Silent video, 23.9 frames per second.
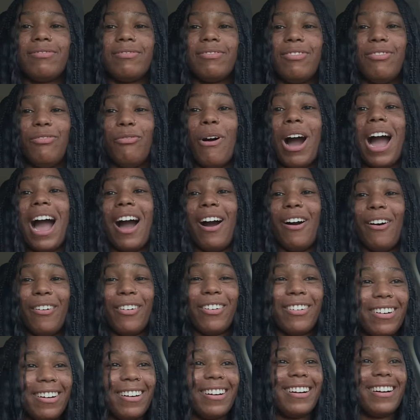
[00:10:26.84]
Wow.
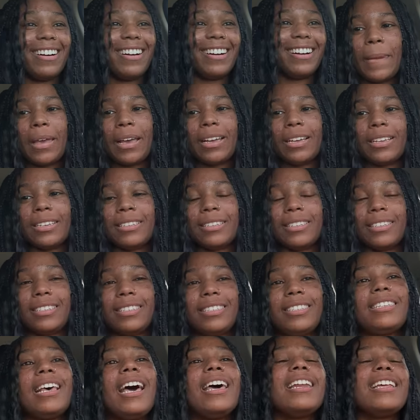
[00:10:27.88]

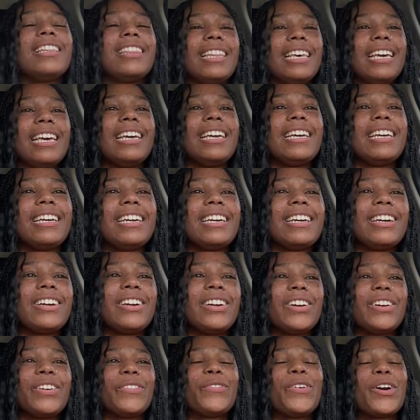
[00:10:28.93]
Suddenly,
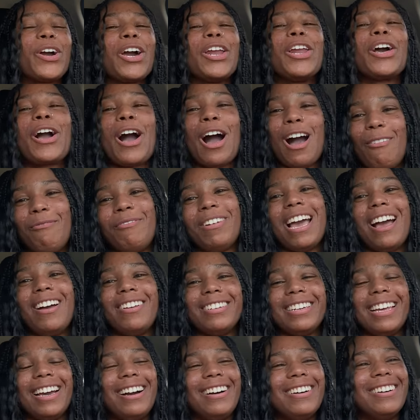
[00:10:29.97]
we're gonna calm down
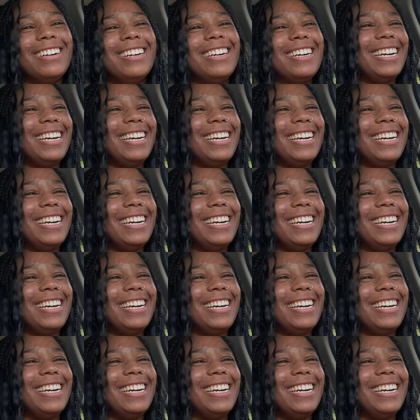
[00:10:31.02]
now.